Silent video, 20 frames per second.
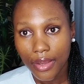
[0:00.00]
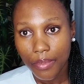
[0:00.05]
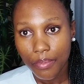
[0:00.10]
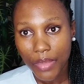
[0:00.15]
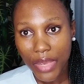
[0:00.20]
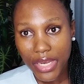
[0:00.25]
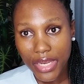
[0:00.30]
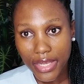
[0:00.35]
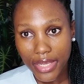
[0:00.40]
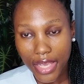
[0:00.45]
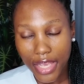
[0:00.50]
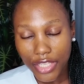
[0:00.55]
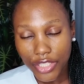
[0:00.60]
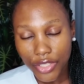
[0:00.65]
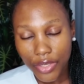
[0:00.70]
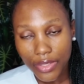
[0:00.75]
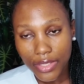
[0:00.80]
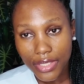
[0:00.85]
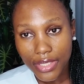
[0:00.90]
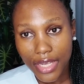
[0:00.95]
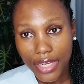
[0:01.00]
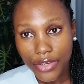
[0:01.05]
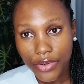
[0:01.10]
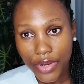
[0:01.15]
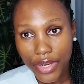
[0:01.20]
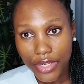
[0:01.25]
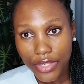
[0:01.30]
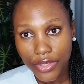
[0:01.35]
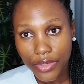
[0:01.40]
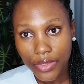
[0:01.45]
Medications that
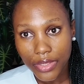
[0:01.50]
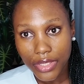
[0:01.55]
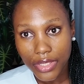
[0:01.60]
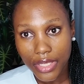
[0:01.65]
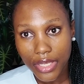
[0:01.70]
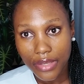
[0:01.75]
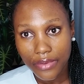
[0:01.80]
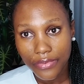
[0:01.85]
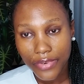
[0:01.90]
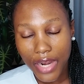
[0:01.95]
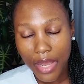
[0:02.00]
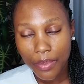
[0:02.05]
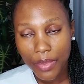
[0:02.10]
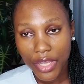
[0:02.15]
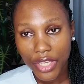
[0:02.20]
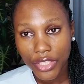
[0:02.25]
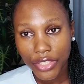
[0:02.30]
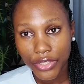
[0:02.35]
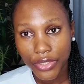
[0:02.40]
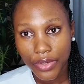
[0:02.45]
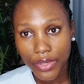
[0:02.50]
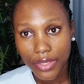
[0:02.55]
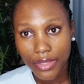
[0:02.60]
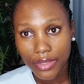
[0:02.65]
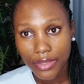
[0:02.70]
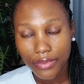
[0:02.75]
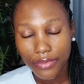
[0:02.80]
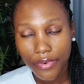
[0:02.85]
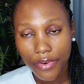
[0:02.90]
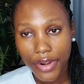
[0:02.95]
reduce
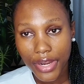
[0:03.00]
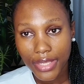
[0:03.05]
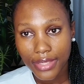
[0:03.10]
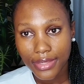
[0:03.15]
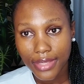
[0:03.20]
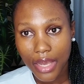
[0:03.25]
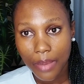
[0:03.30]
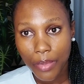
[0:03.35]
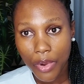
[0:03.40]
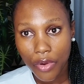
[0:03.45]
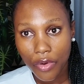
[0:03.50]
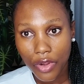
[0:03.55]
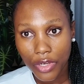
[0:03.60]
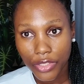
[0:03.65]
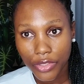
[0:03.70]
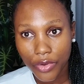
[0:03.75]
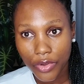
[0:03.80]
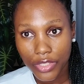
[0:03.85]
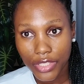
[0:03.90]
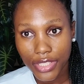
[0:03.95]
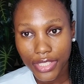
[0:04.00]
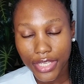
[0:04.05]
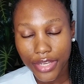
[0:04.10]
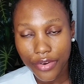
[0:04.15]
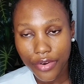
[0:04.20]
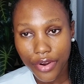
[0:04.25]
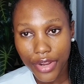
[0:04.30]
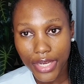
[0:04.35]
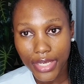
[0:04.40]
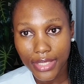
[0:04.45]
inflammation, for example,
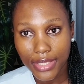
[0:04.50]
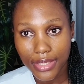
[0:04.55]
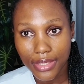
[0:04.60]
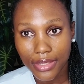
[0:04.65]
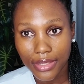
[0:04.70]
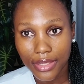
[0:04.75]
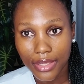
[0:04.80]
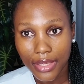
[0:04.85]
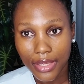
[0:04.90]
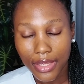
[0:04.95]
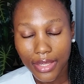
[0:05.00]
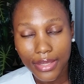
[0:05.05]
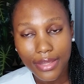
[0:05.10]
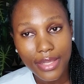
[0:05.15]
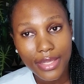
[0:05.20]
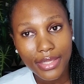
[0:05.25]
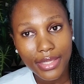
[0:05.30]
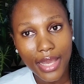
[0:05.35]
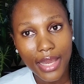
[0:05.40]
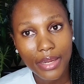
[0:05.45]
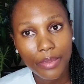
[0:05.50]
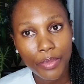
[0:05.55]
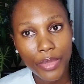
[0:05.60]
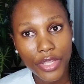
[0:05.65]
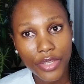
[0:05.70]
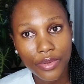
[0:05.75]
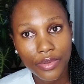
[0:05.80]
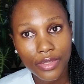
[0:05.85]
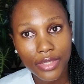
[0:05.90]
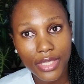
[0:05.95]
corticosteroids. This can be
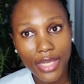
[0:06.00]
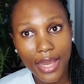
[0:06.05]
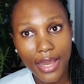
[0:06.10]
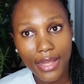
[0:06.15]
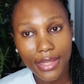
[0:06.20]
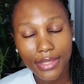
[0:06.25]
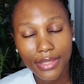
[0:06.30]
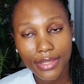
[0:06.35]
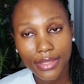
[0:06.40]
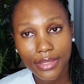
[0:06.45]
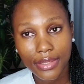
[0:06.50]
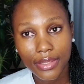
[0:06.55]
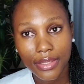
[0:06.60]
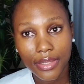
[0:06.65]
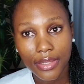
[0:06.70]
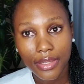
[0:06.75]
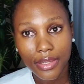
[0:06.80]
used as